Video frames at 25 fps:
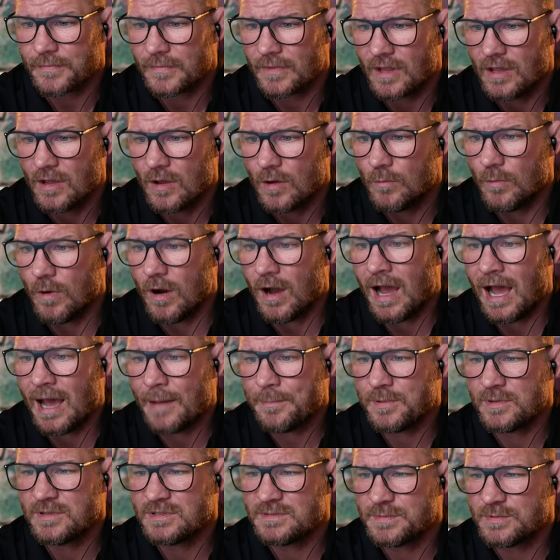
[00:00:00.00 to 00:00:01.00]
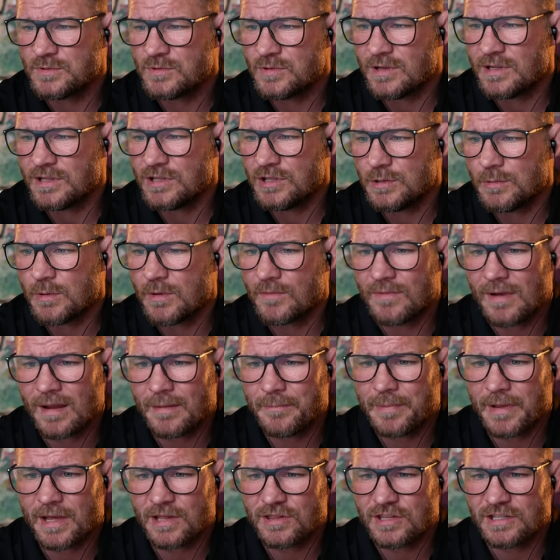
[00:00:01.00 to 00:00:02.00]
What happens between you and
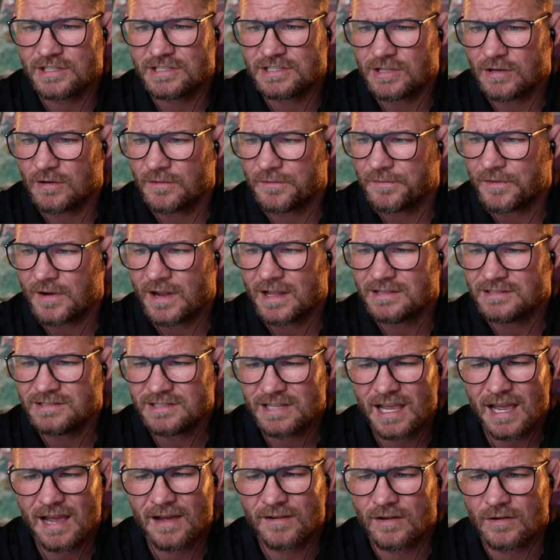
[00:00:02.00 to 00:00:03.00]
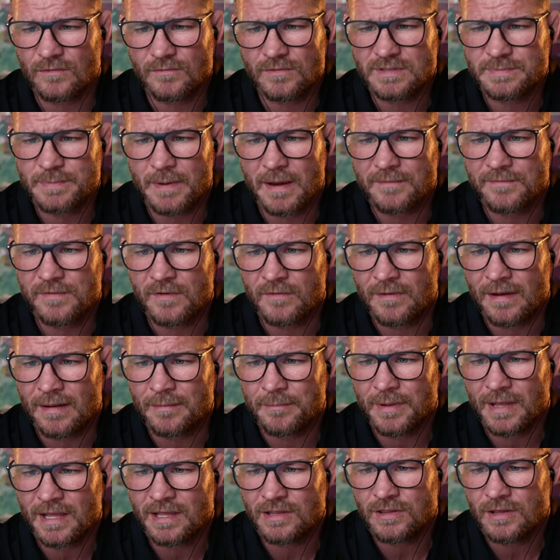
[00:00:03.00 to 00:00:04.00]
Rampage? Are you still friends? Yeah, I've got respect for
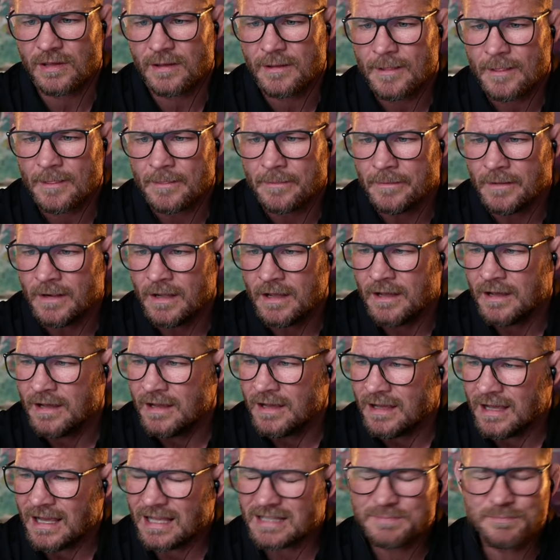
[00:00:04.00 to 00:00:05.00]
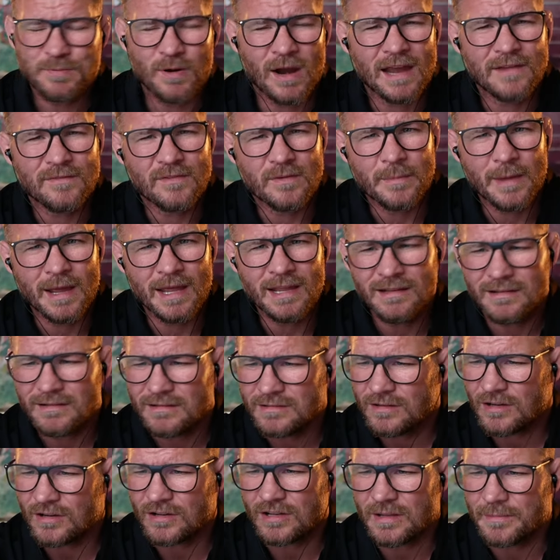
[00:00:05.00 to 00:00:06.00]
Rampage. That's private, mate.
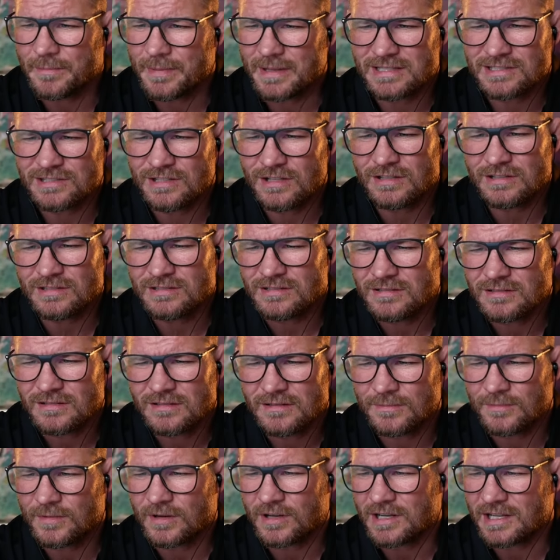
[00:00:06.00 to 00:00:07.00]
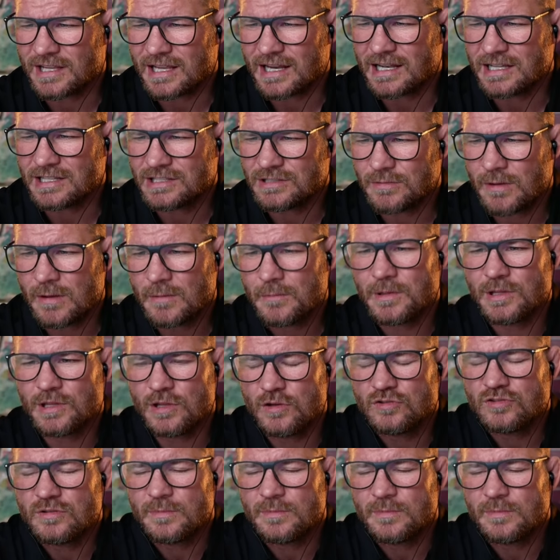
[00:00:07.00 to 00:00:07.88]
None of your business. I'm not going to get into it. We used to be